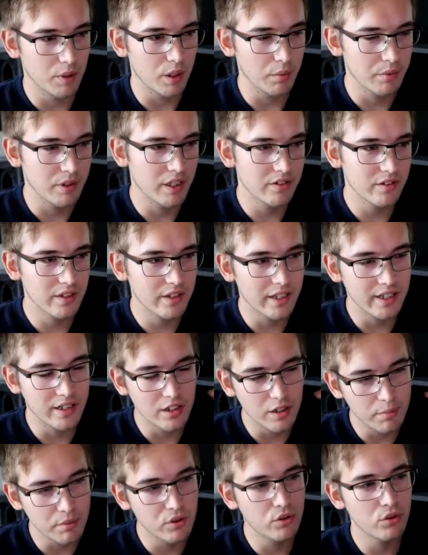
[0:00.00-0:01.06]
guessing at
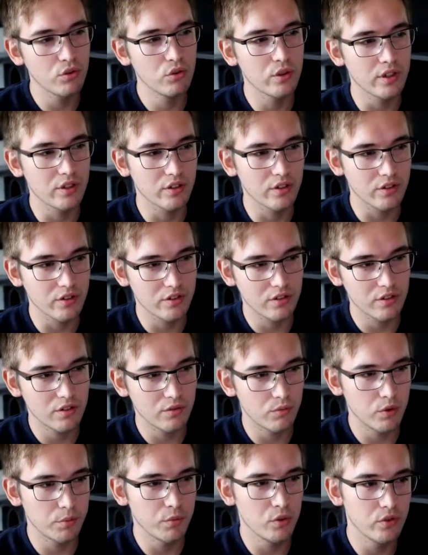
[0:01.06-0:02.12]
number 2 you can just
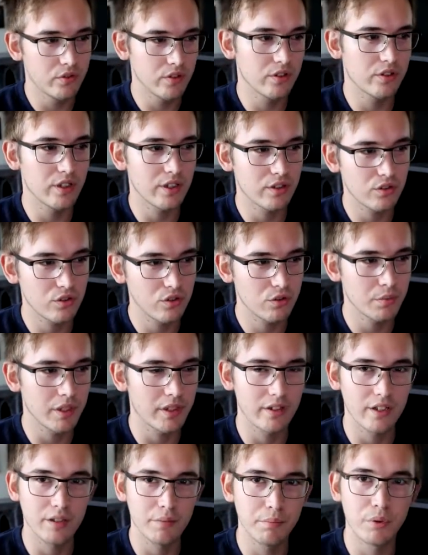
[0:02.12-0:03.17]
remove the test tube
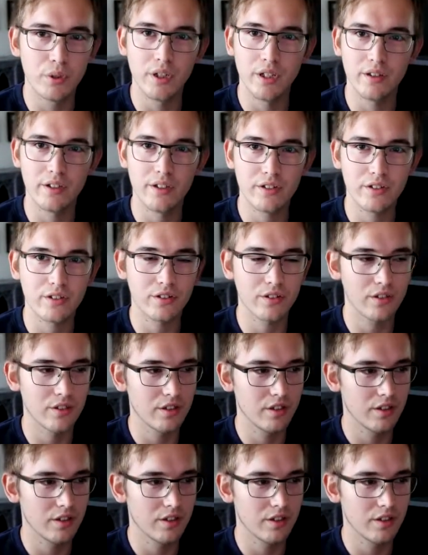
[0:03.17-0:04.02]
and then put in this.